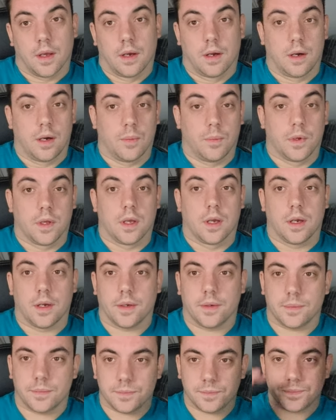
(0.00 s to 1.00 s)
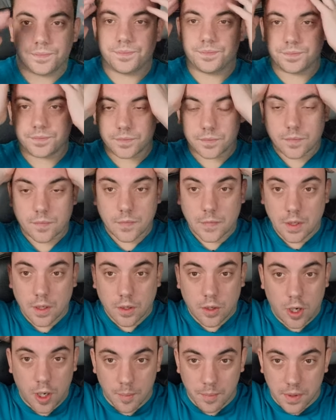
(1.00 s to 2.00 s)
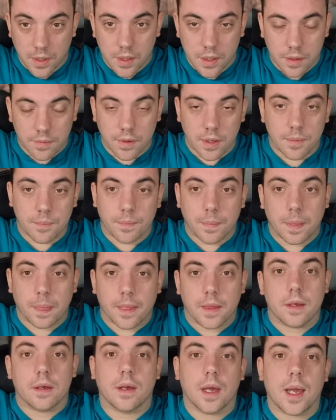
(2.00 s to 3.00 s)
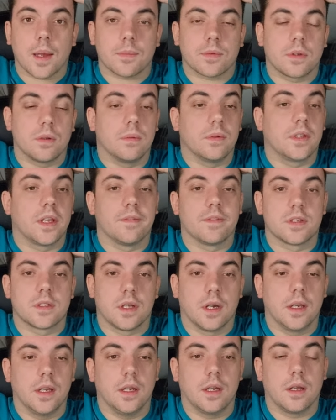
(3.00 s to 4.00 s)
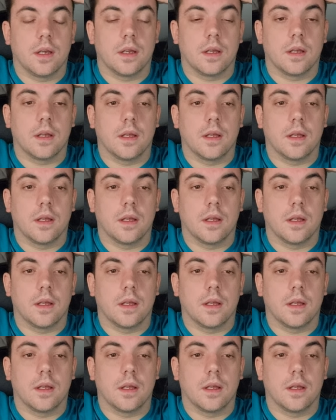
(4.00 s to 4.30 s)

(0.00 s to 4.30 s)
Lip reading: Aren't we? I can't believe it. Absolutely devastated.